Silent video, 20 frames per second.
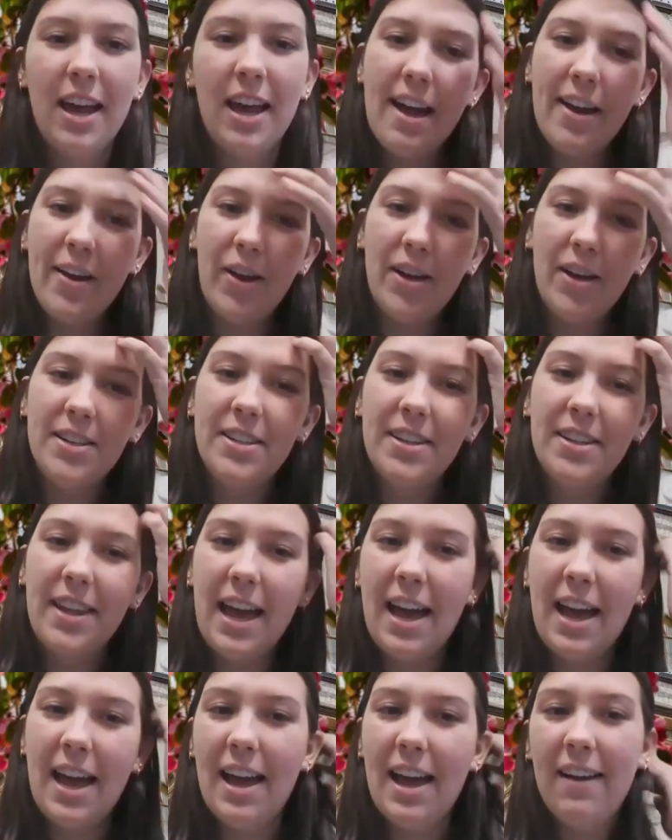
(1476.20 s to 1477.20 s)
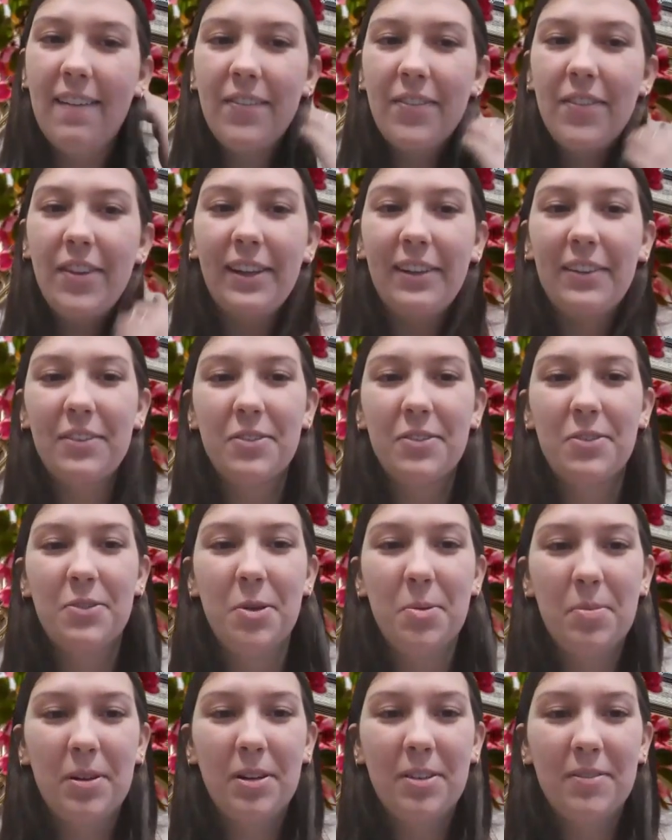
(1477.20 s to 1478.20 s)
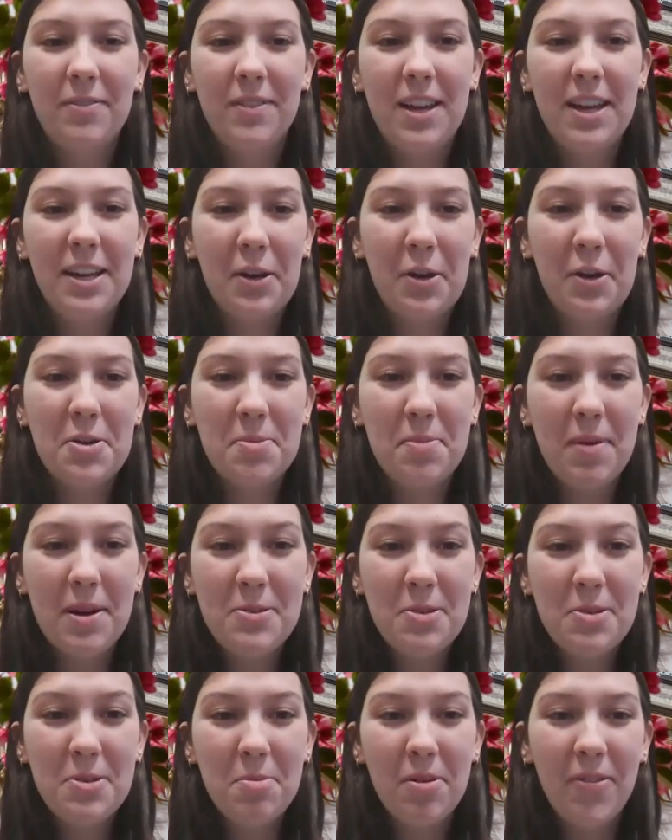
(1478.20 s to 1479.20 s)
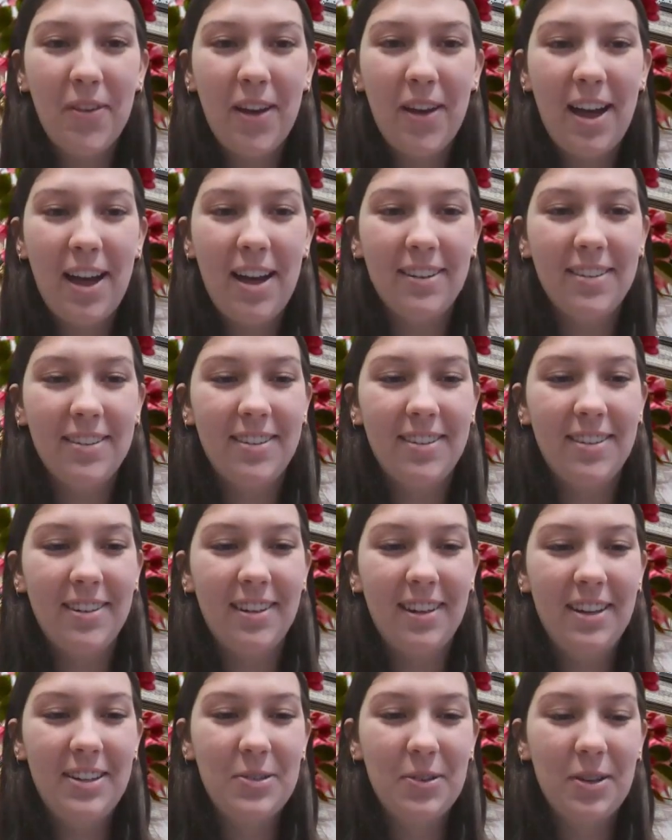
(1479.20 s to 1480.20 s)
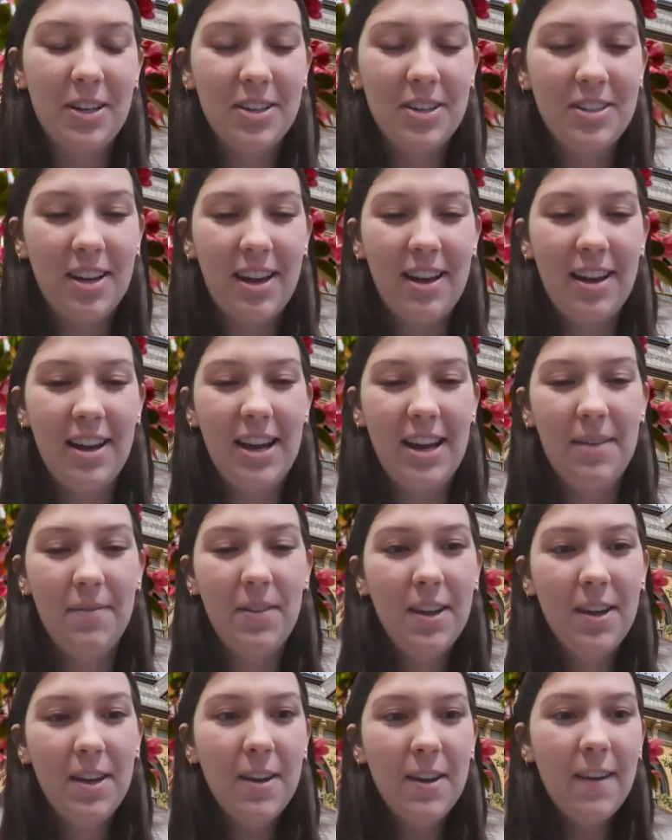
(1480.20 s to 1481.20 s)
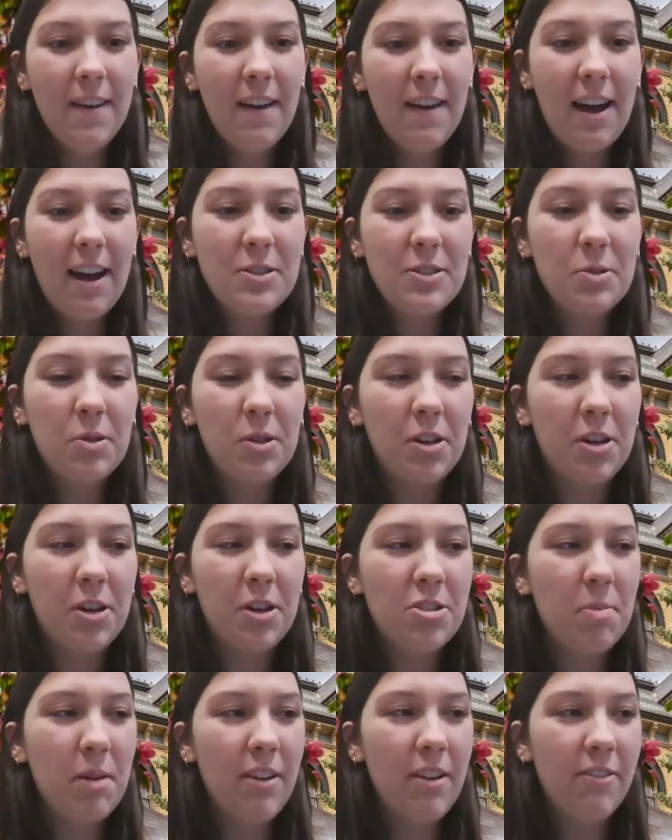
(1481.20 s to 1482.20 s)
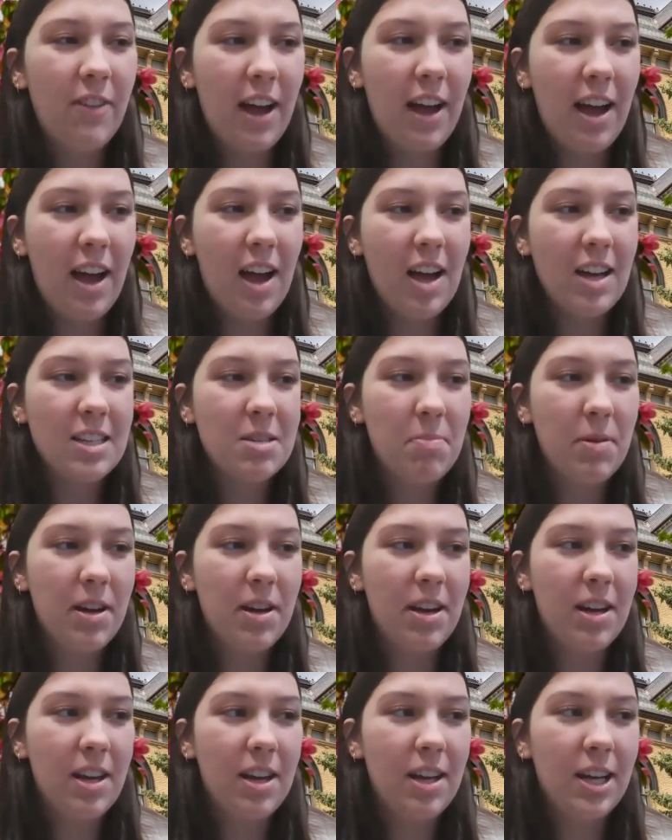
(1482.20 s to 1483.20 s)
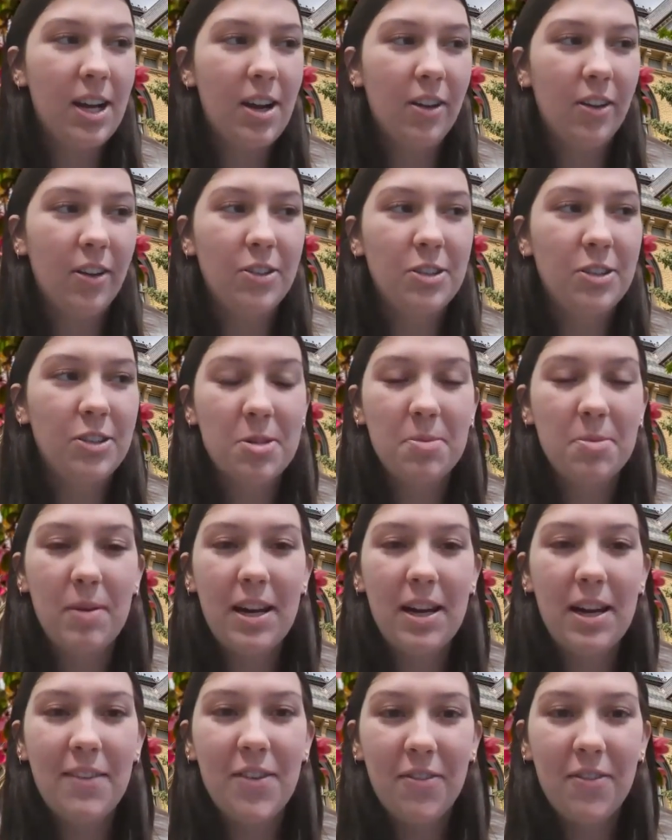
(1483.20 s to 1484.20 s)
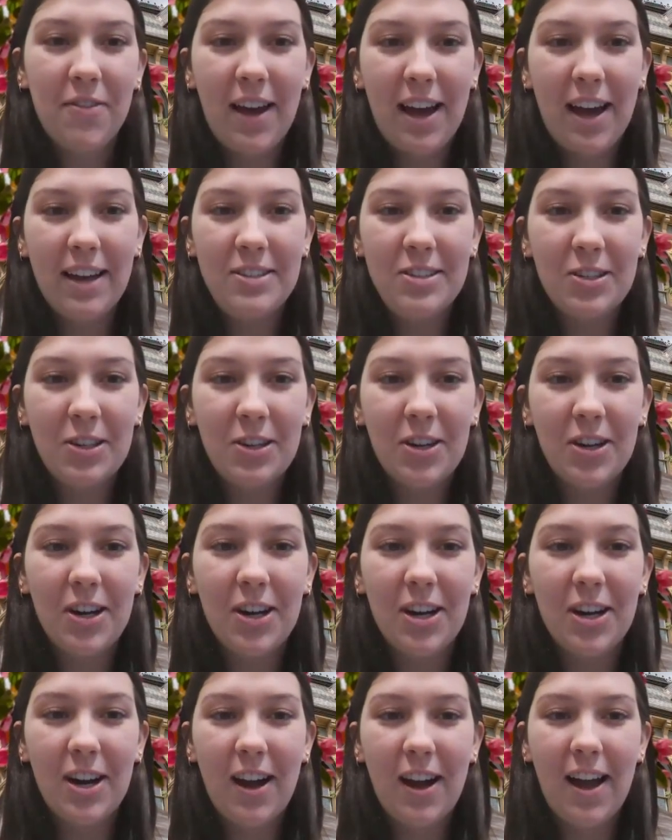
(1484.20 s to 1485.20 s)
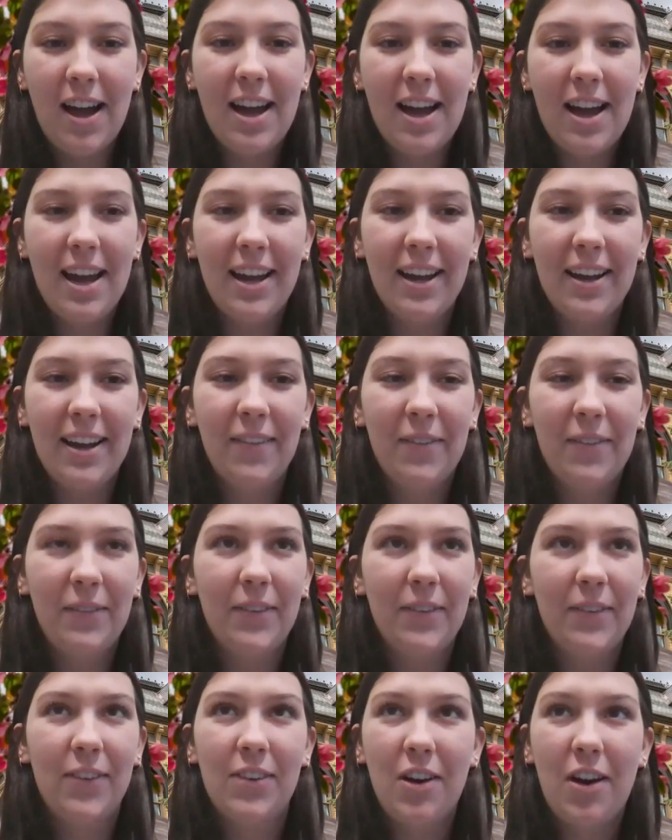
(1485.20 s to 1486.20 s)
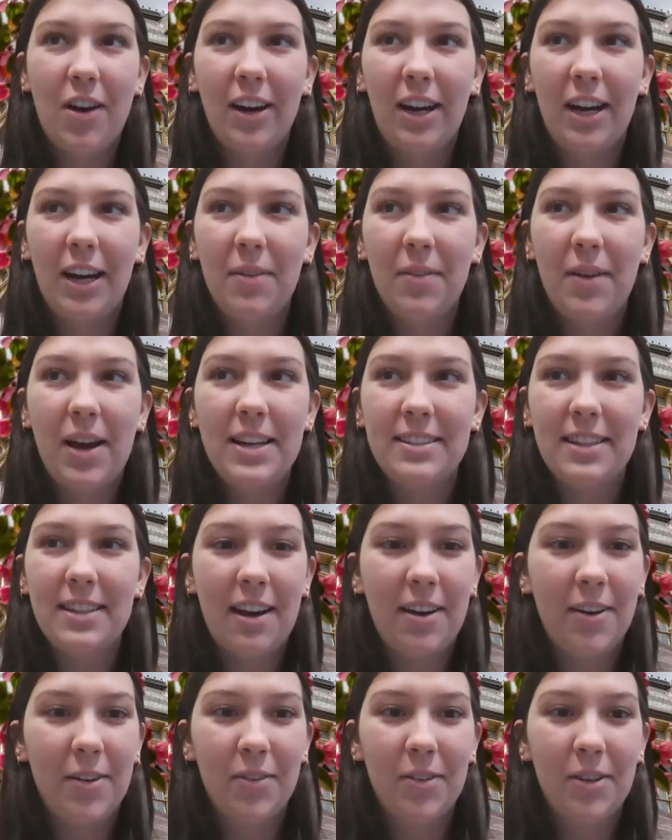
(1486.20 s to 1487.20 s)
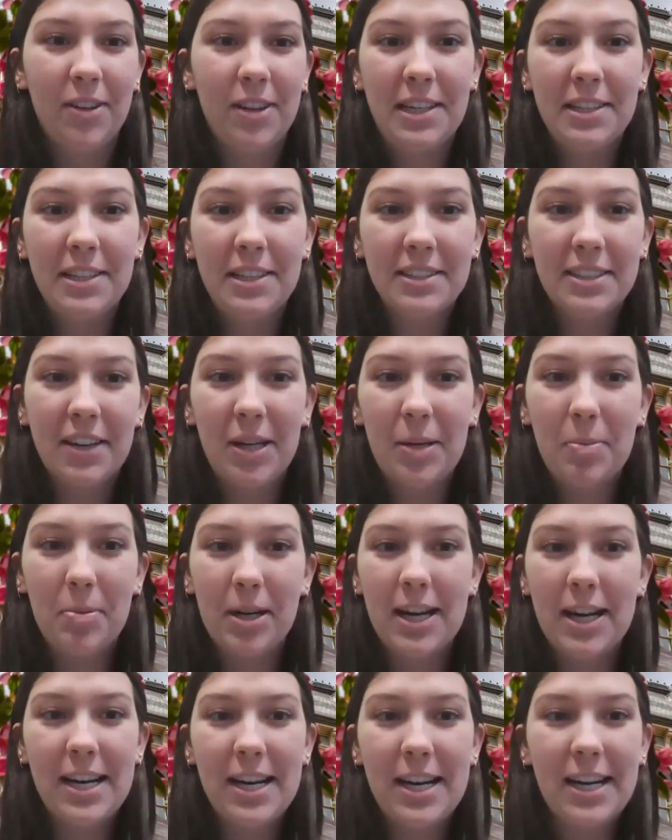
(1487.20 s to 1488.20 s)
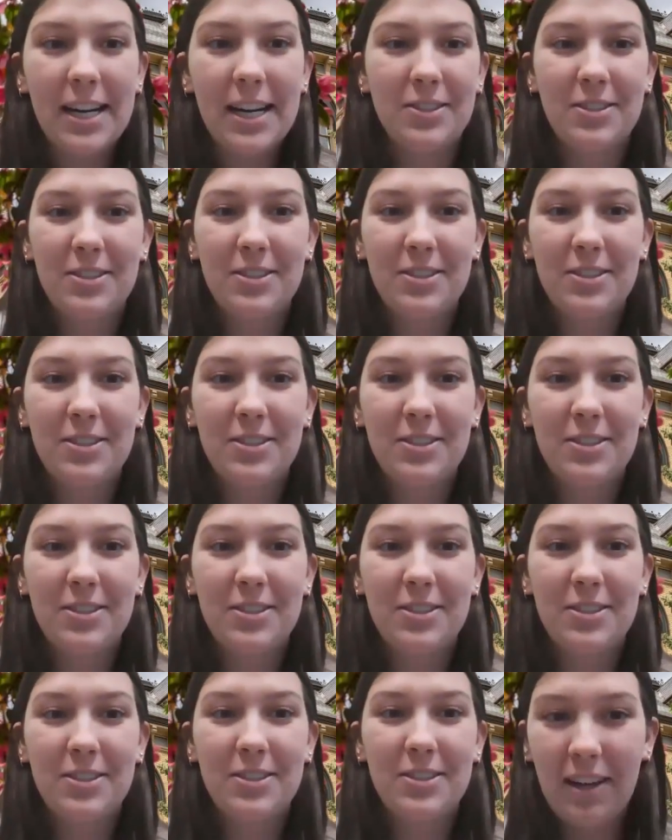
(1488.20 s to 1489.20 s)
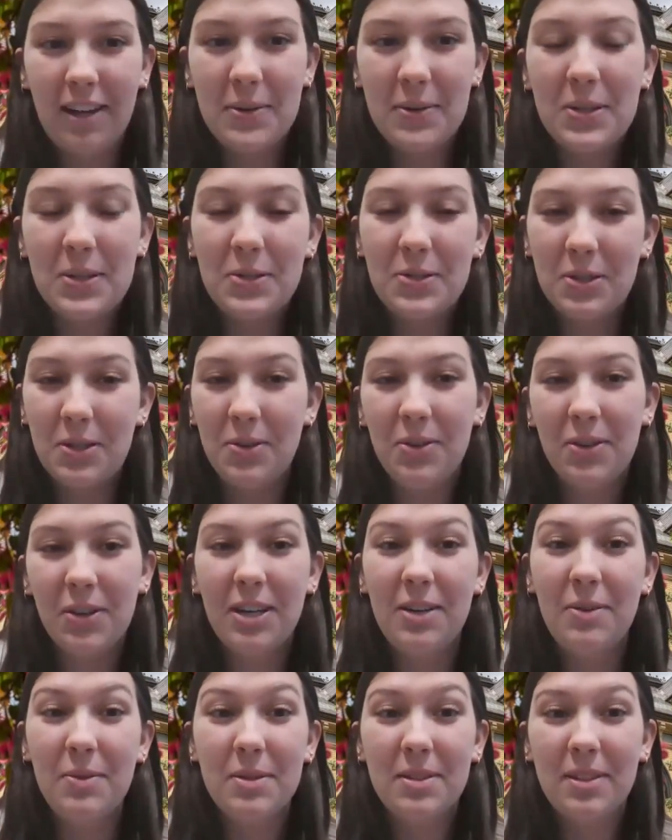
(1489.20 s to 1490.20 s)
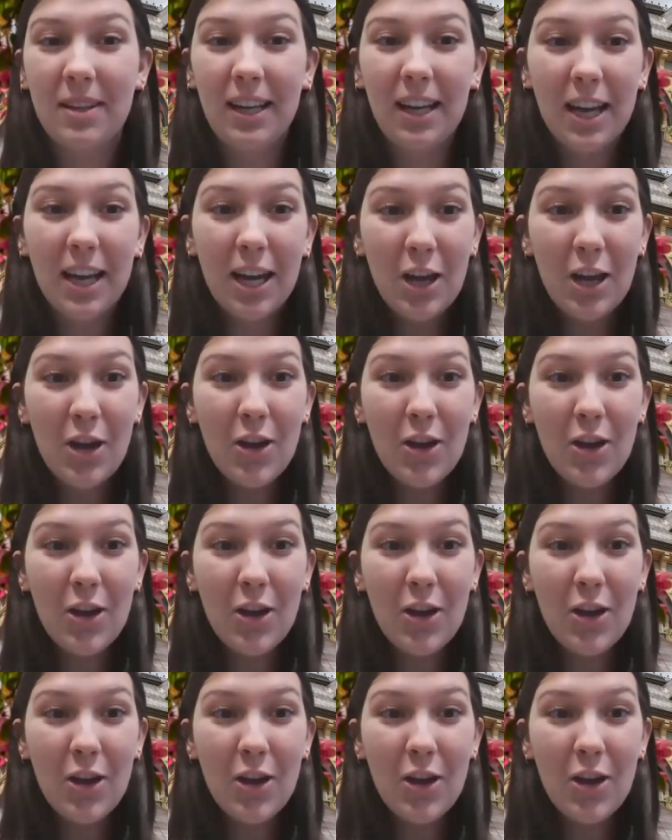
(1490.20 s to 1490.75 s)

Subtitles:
to add on to that, like it goes by super fast. Enjoy your time. High school goes by fast, but college goes by even faster. I was talking to my dad over Thanksgiving break and I just didn't even realize I was a junior. He was like,